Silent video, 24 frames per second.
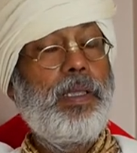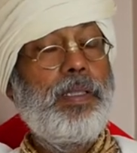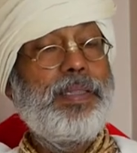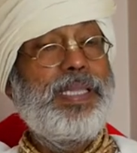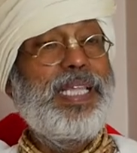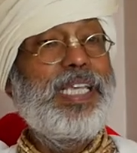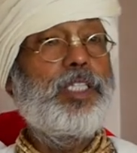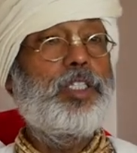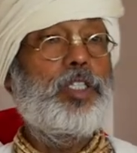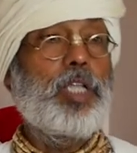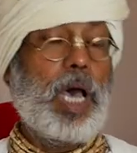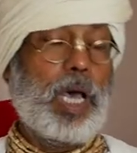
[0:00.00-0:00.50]

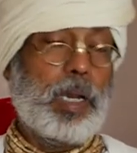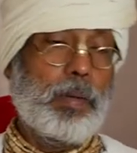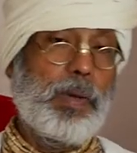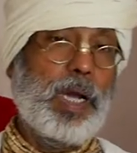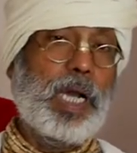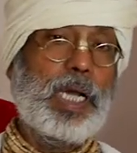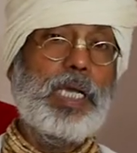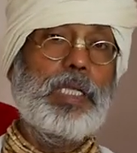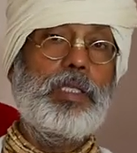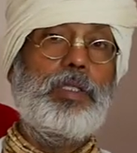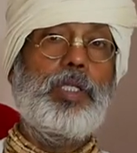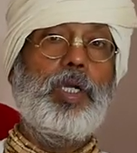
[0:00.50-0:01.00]
This
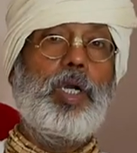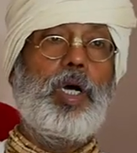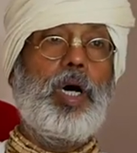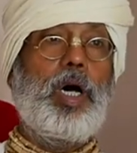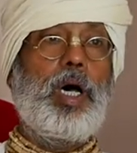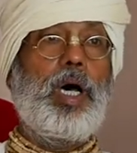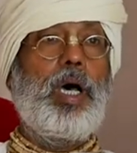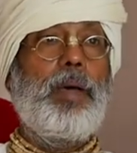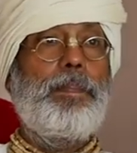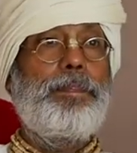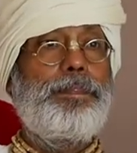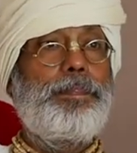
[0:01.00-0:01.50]

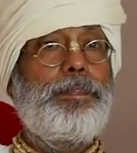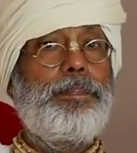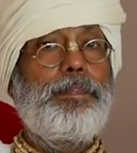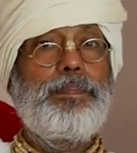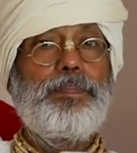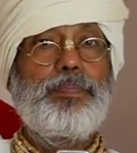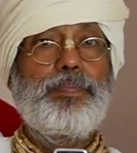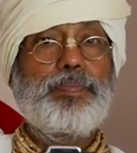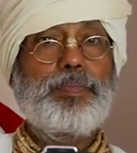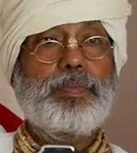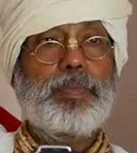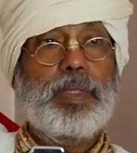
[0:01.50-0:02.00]
Dharmaketra,
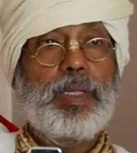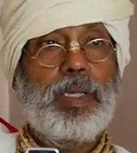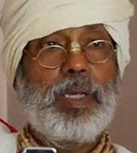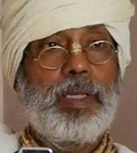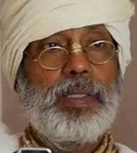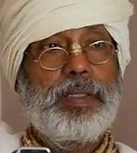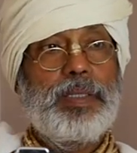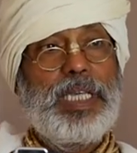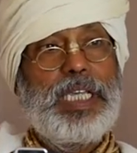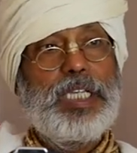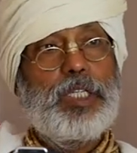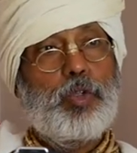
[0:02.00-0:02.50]

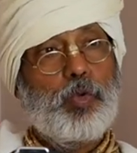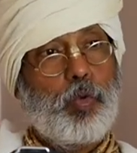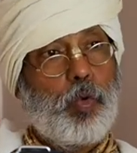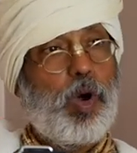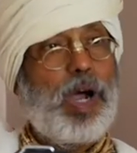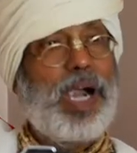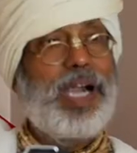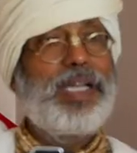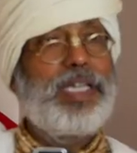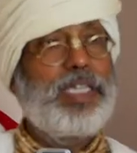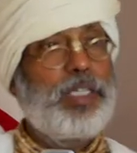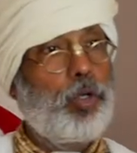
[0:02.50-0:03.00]
this
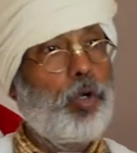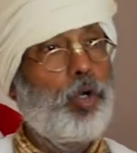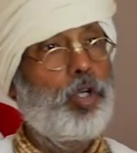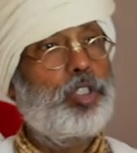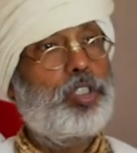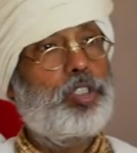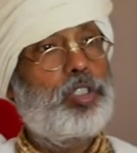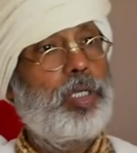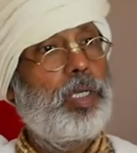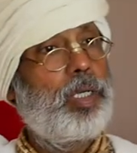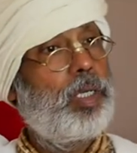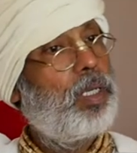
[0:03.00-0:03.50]
word
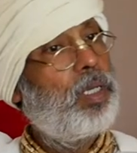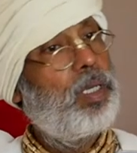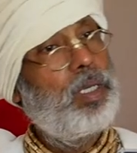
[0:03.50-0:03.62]
used,